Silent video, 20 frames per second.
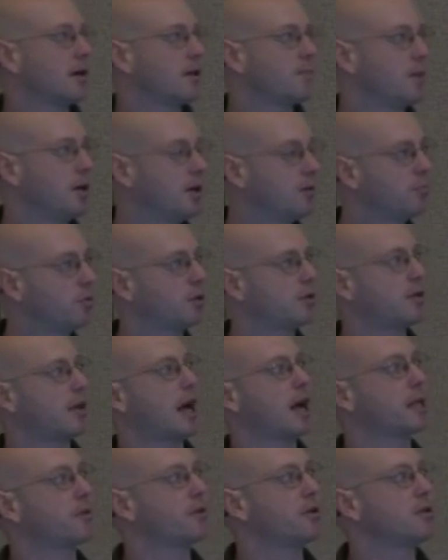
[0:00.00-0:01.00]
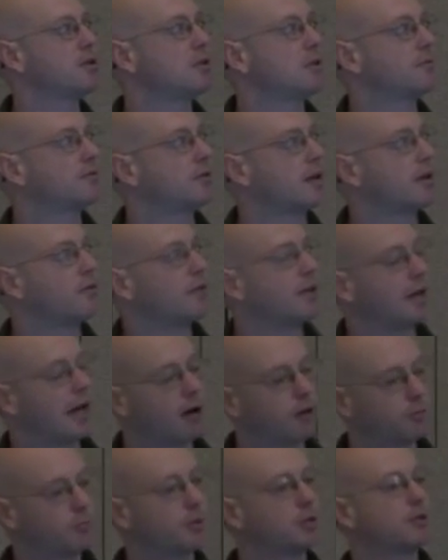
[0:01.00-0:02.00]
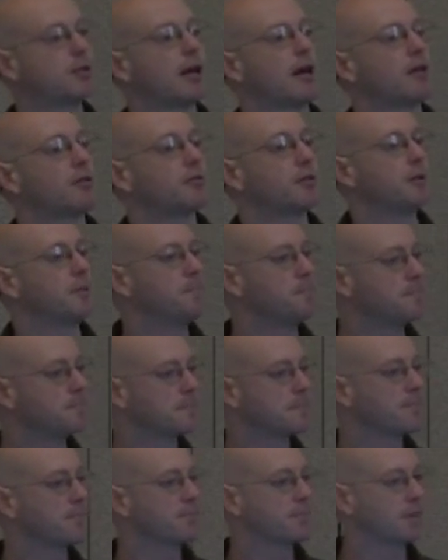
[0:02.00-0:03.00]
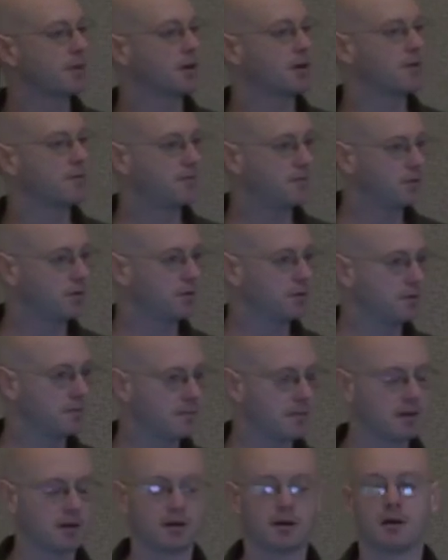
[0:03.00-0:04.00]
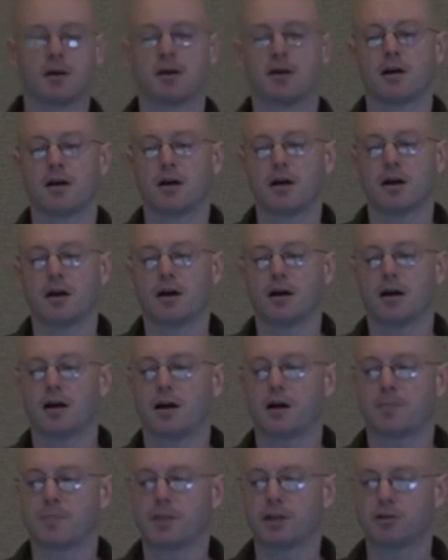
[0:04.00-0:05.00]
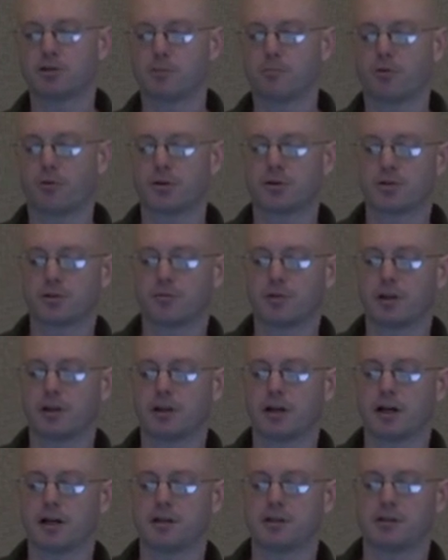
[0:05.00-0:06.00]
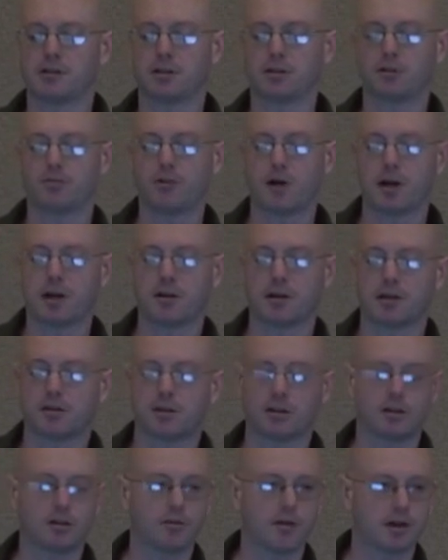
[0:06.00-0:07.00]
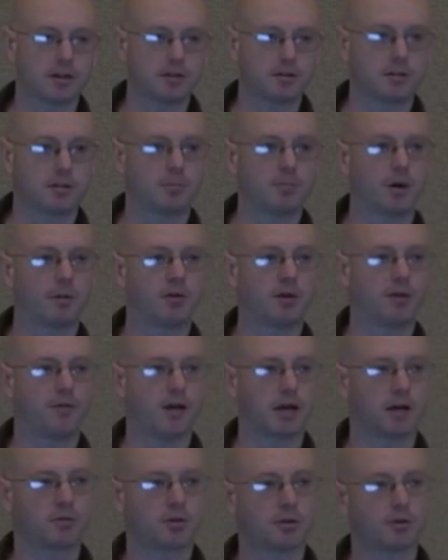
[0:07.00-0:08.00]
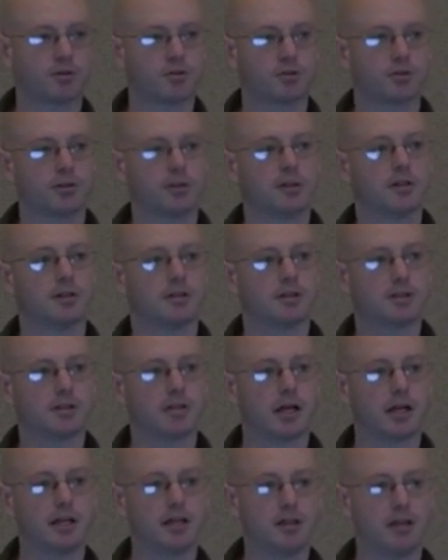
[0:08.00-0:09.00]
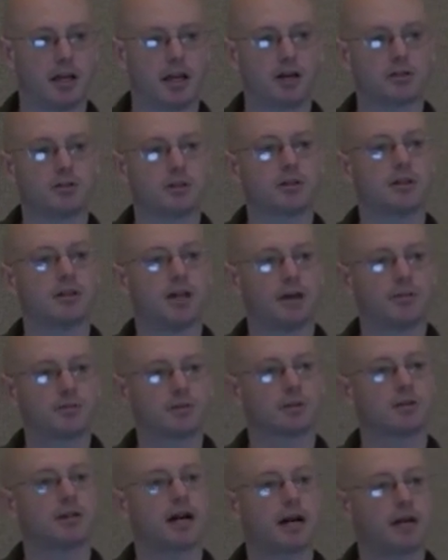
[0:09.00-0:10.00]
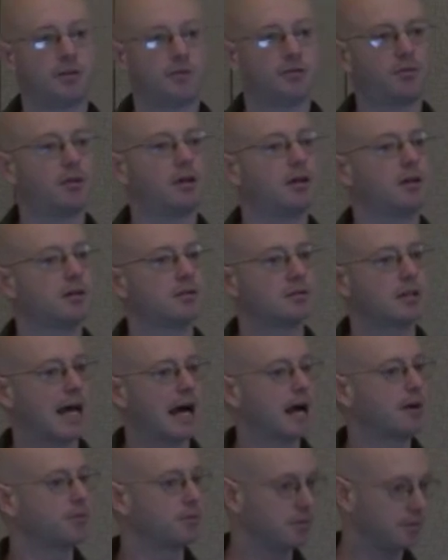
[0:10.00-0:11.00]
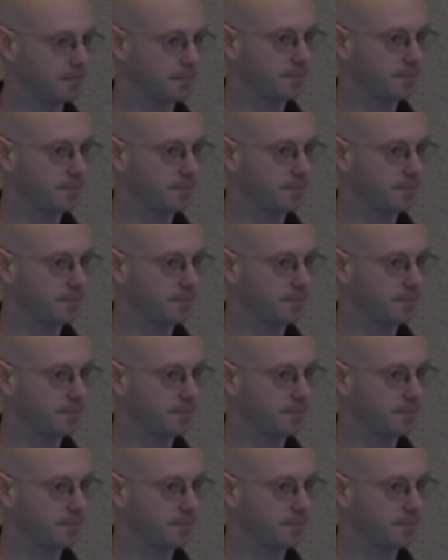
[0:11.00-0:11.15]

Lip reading: input calories for every output calorie of food. It's important to realize that the way that the U.S. Department of Agriculture did this study, they actually left a lot of things out.